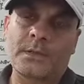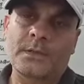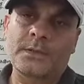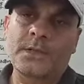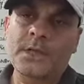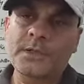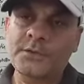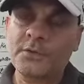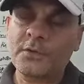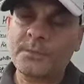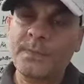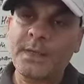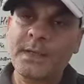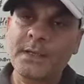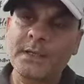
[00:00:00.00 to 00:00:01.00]
There should
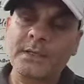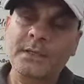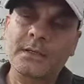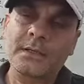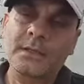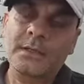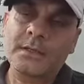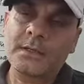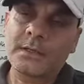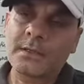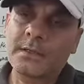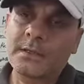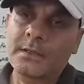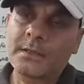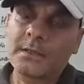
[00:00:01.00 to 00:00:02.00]
be
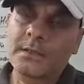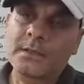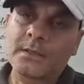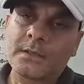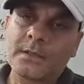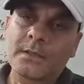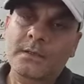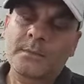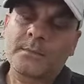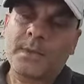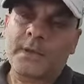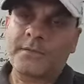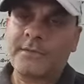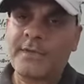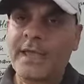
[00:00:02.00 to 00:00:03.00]

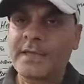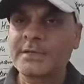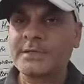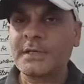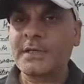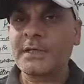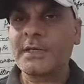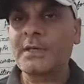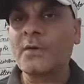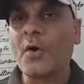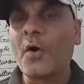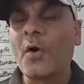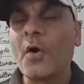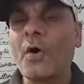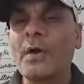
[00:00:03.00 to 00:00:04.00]
perfection in
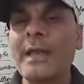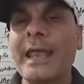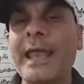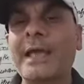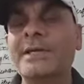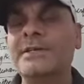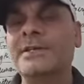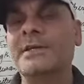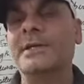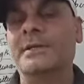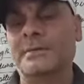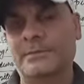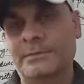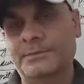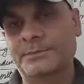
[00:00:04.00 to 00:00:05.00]
all
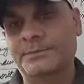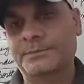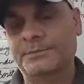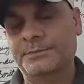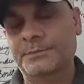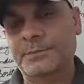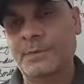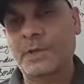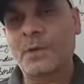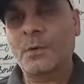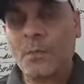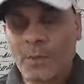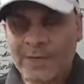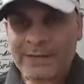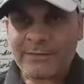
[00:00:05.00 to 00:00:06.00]
action.
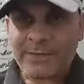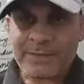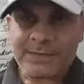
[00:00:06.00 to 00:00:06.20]
Whatever